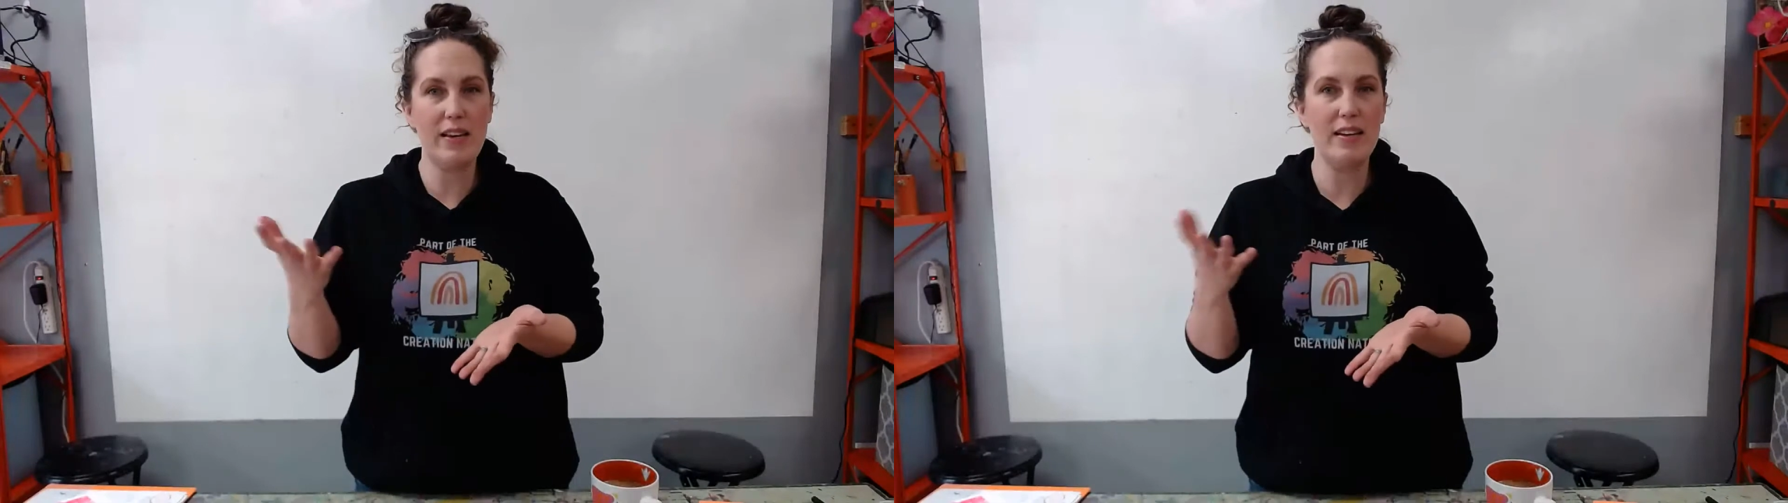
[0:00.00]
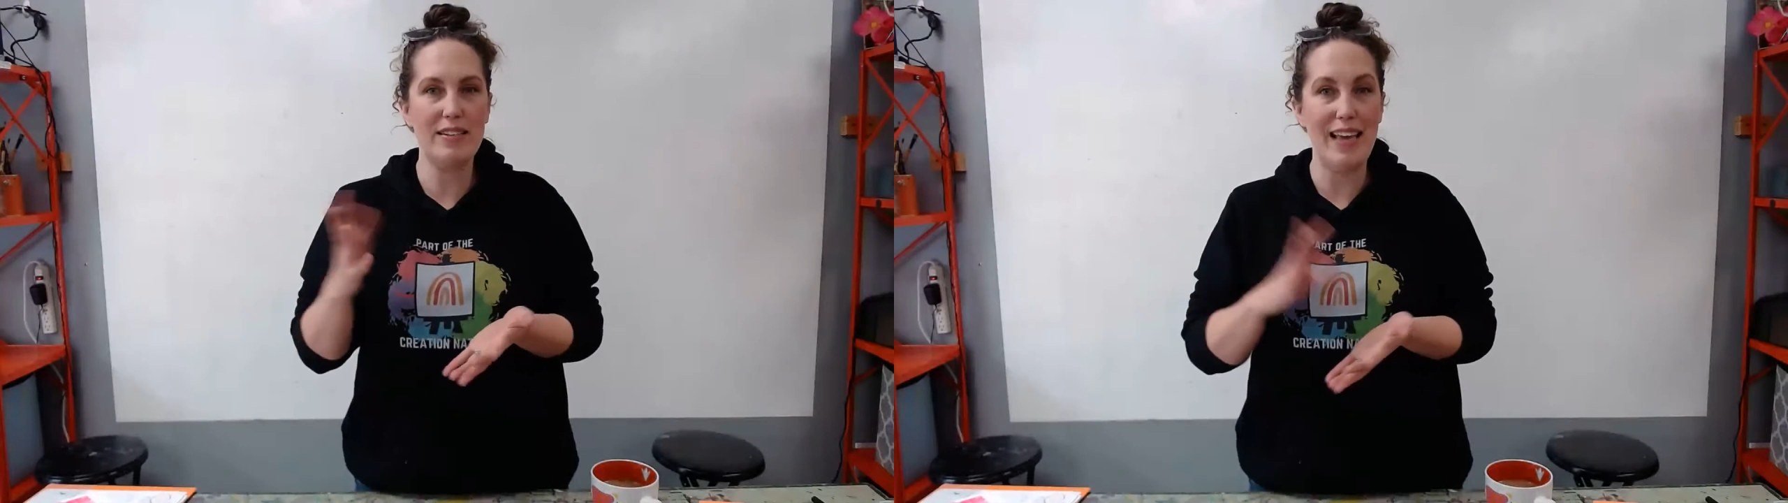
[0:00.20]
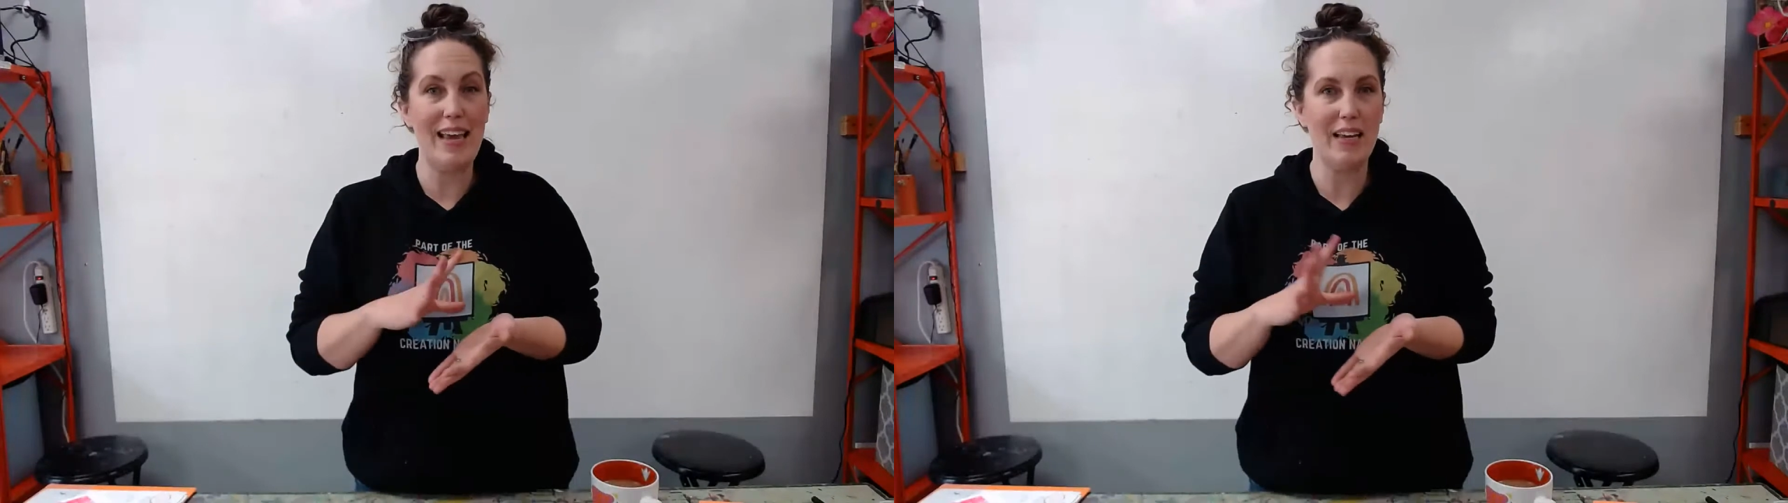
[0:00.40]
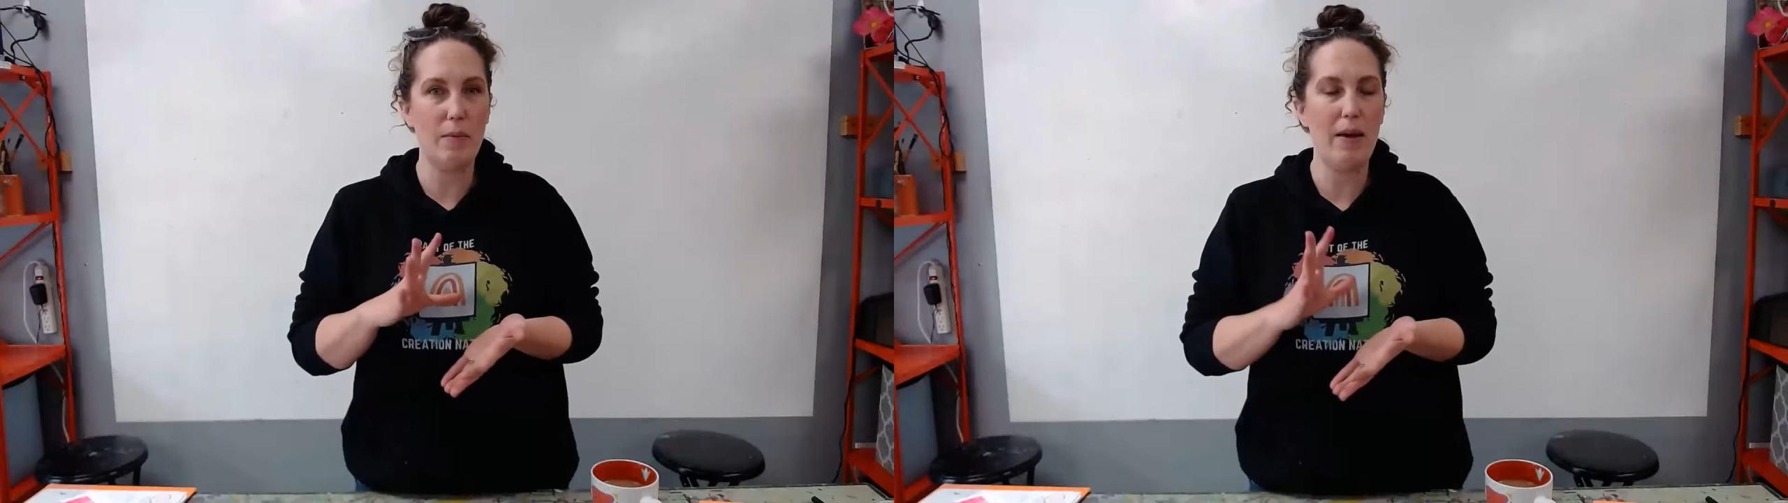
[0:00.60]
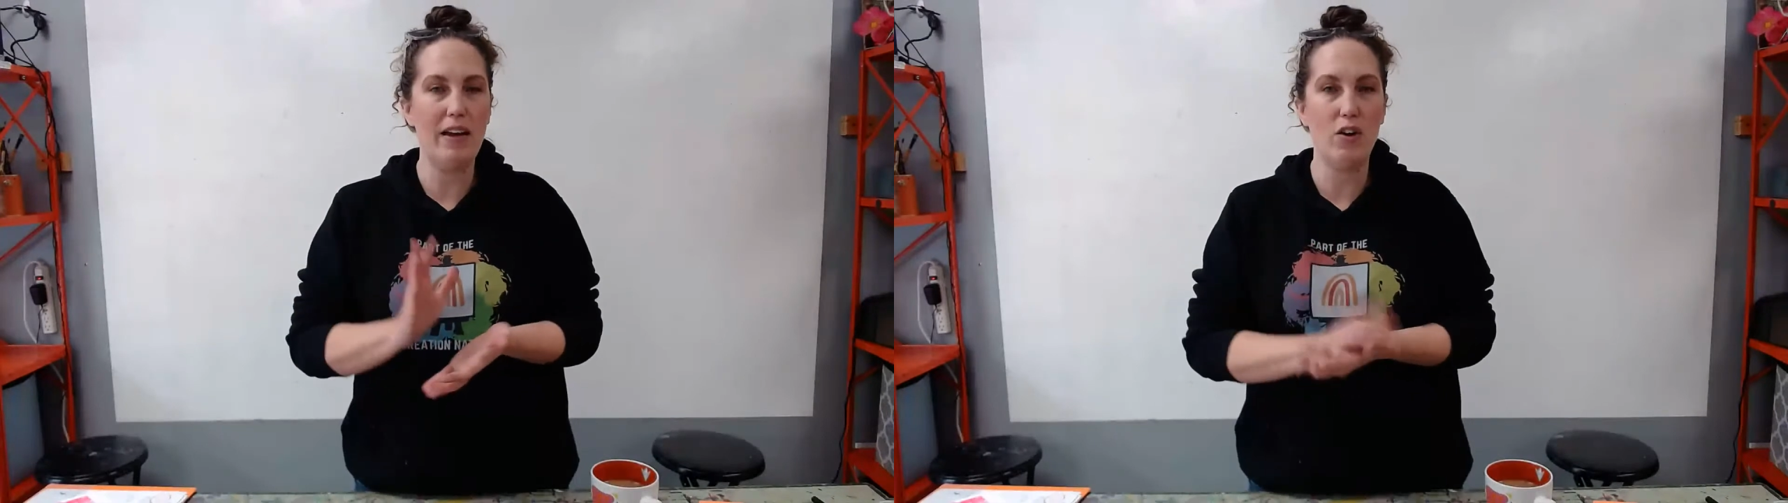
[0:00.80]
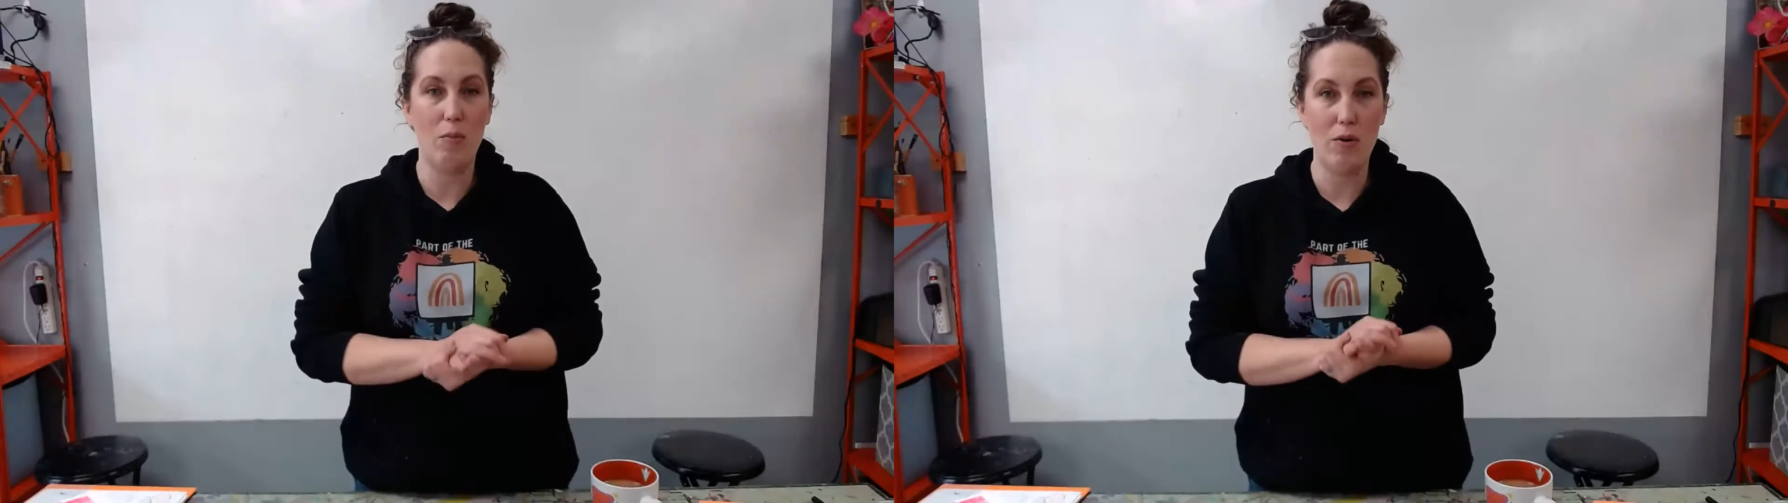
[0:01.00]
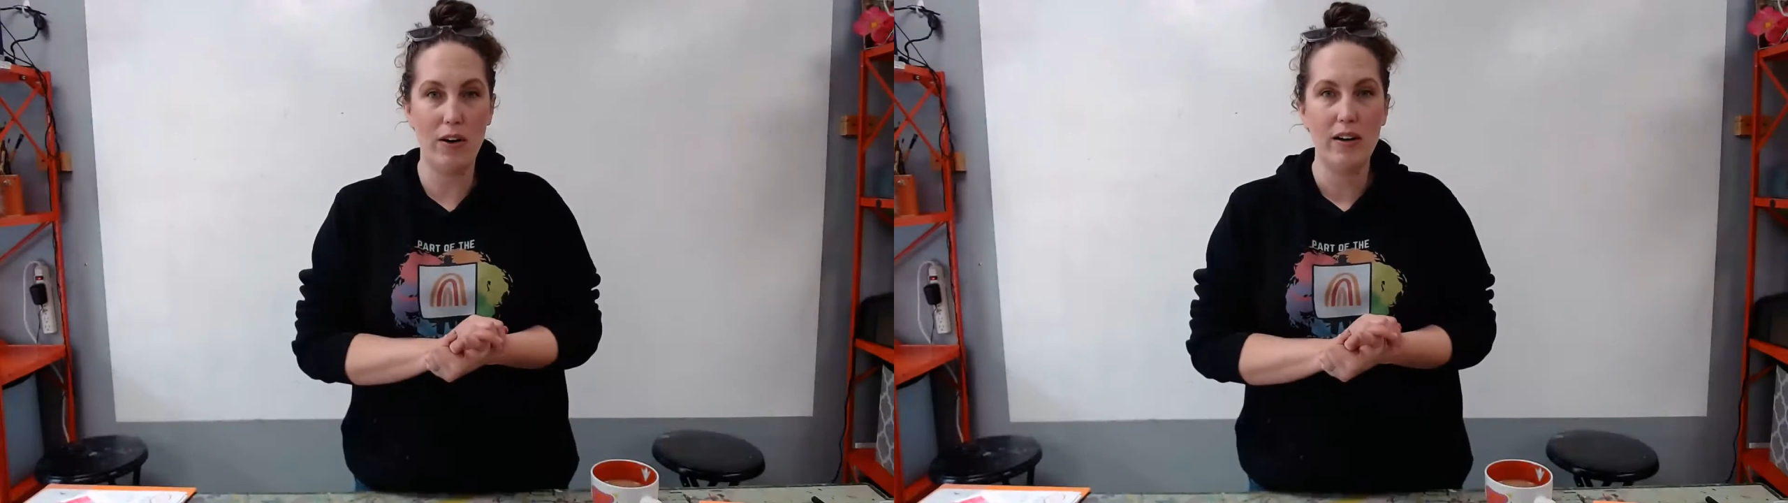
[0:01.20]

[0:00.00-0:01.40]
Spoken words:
and it's Ain't Gonna Paint No More,